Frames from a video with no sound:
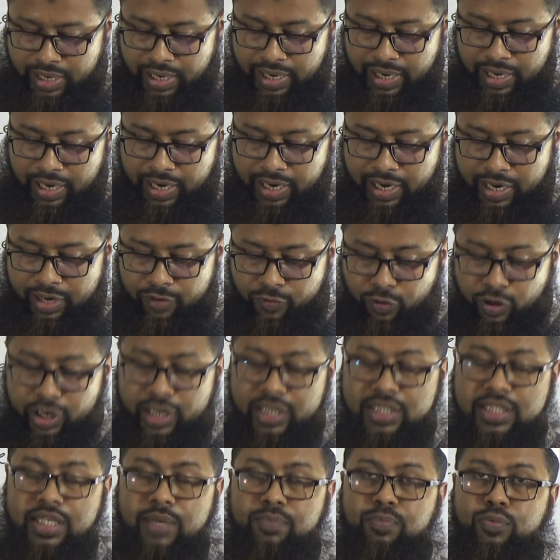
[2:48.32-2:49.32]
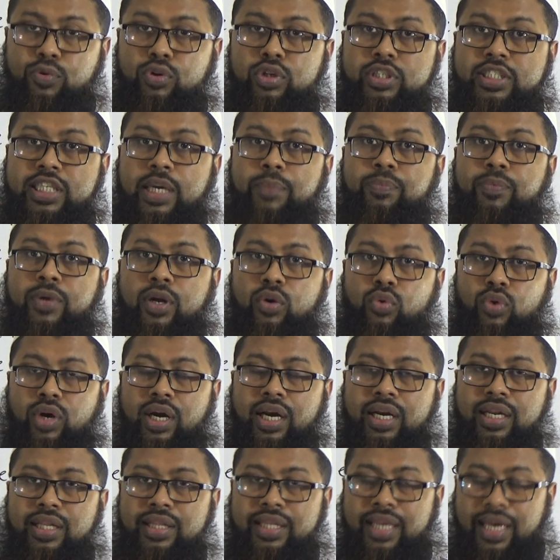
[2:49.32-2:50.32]
And for example, chapter
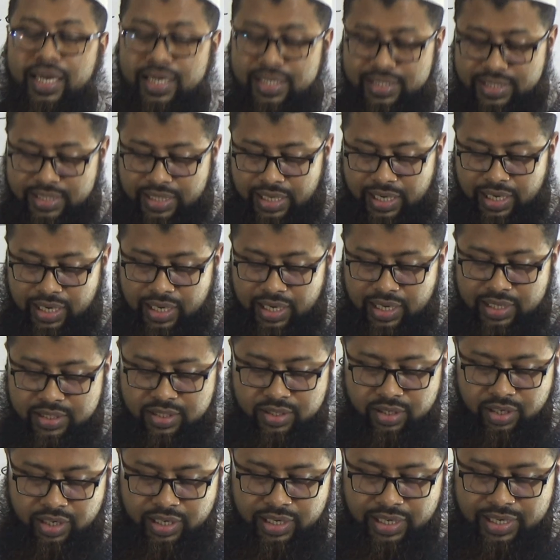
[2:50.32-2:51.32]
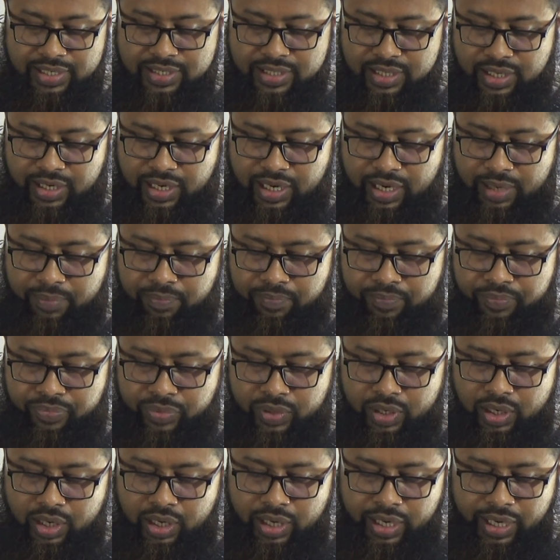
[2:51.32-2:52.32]
1, there is the lesson Islam,
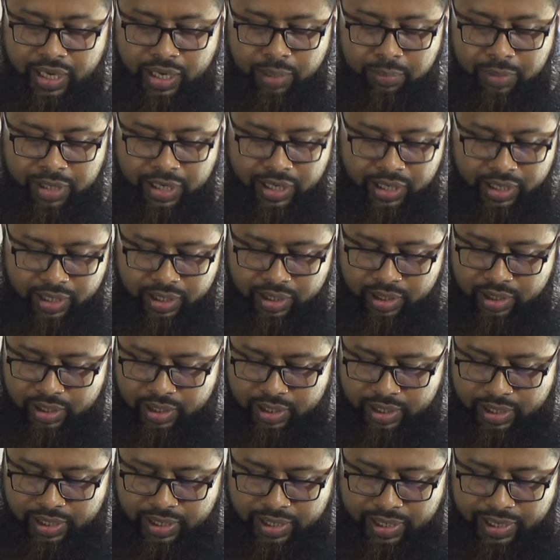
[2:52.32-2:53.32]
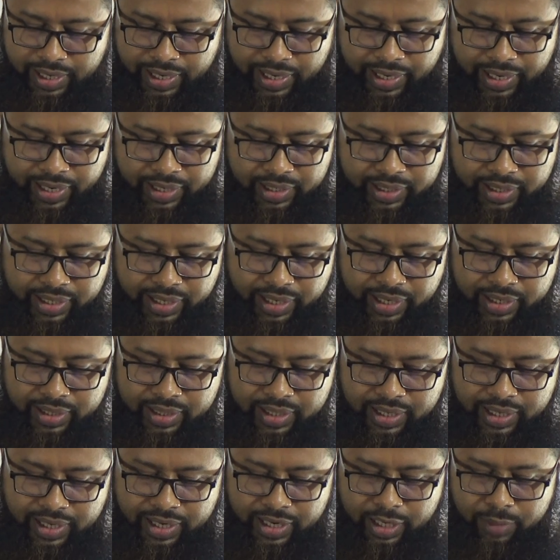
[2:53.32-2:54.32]
Iman, and then
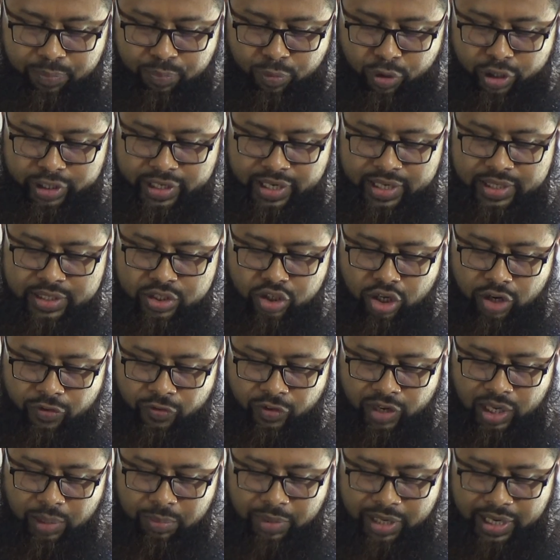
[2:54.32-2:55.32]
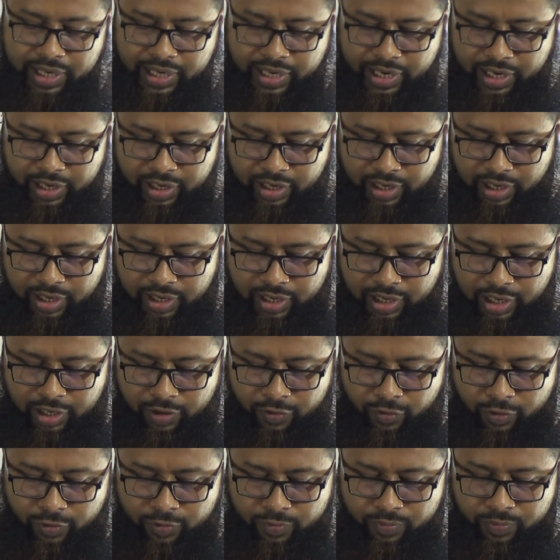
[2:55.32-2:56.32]
the importance of Iman and
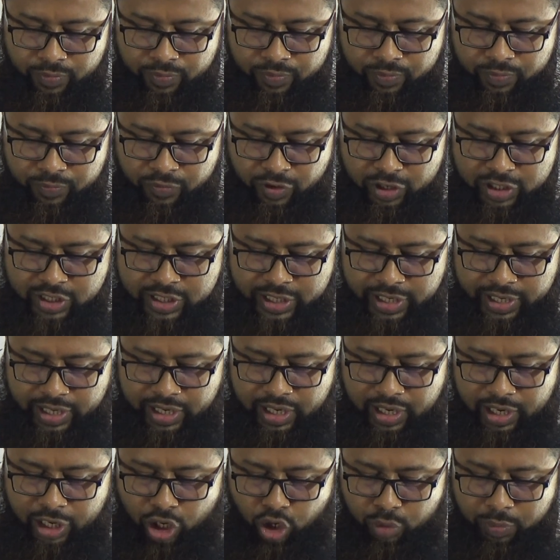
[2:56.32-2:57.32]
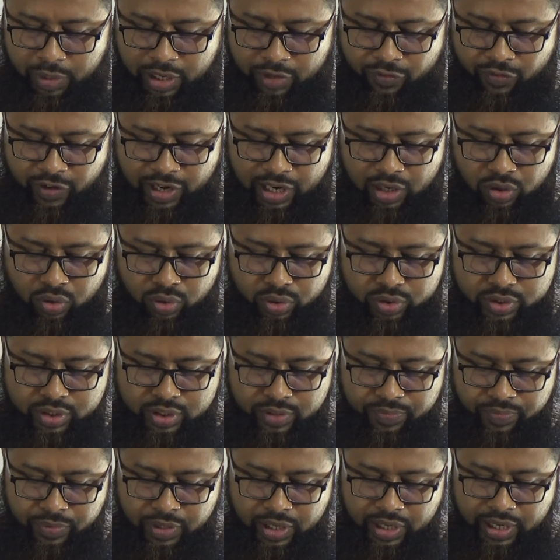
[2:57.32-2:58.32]
fostering human values,
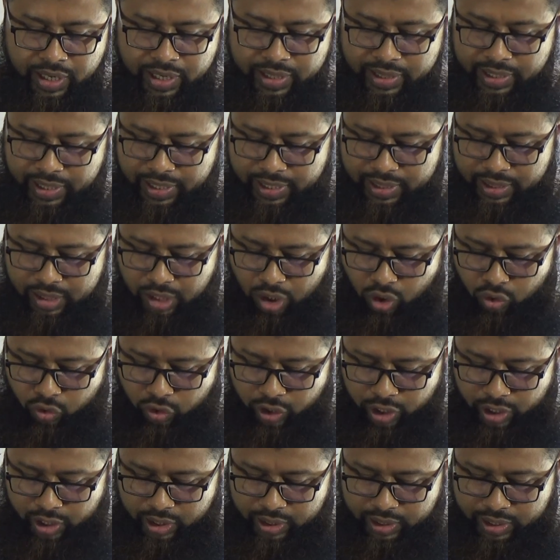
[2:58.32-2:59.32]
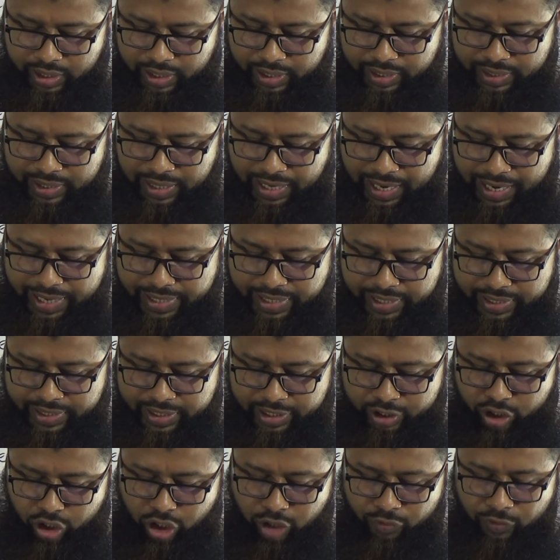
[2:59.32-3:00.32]
then Tawheed, then the
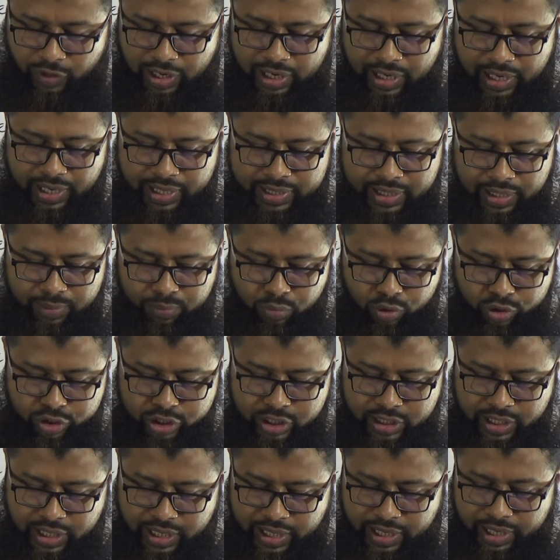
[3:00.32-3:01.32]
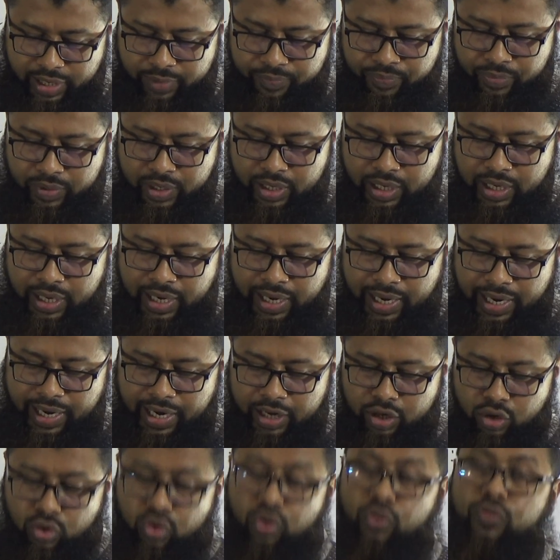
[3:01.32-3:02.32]
identity of Allah the Most High,
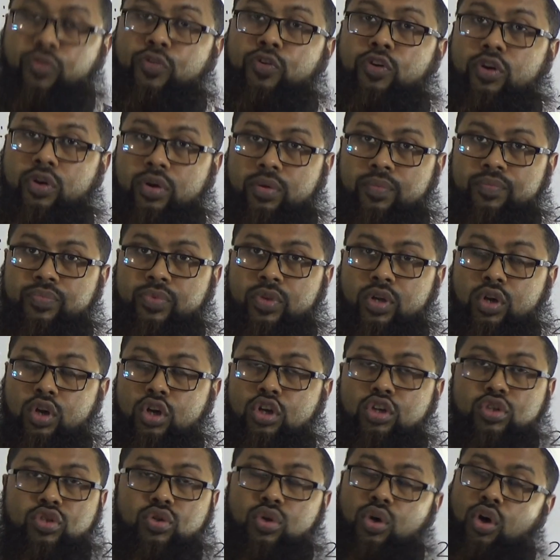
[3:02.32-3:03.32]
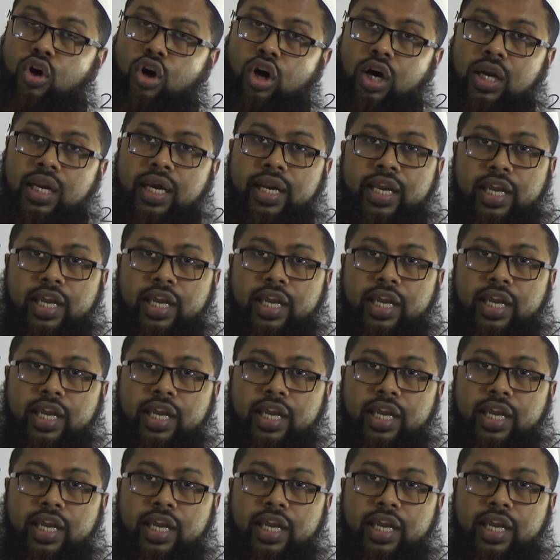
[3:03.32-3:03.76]
and Kufur. So all are